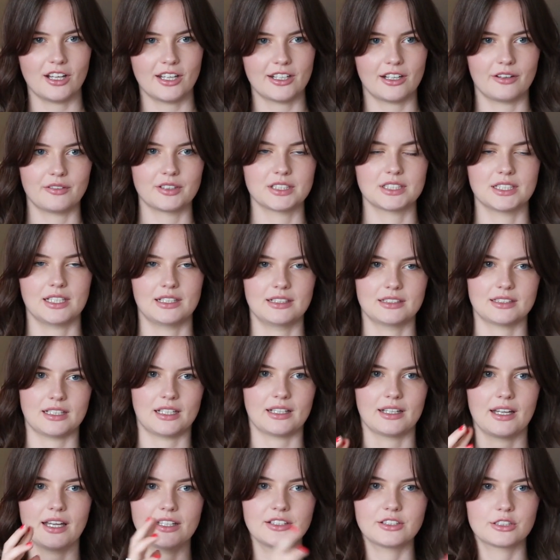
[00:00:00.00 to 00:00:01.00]
and obviously it's
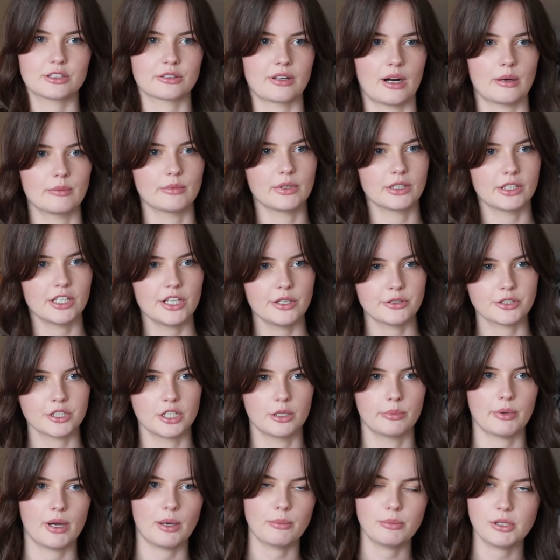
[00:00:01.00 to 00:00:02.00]
like Instagram and
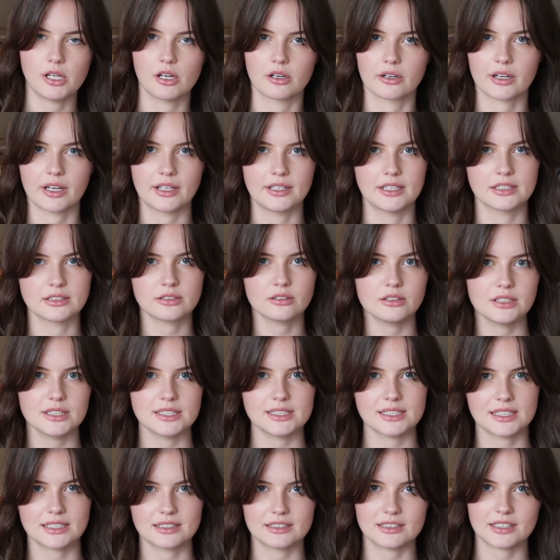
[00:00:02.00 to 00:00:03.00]
YouTube and blog, and there's all
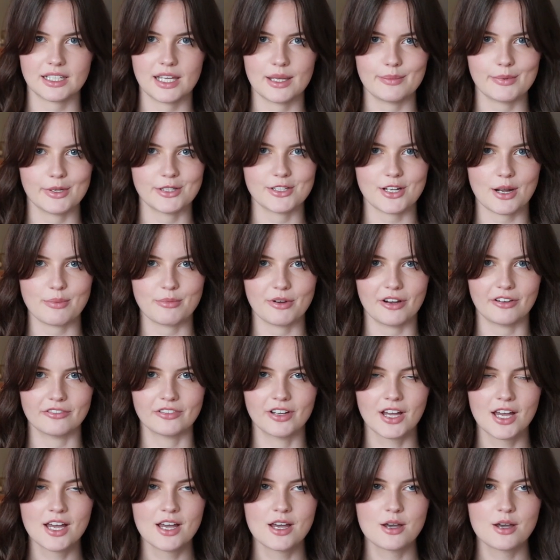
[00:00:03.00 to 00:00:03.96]
these things to keep on top of,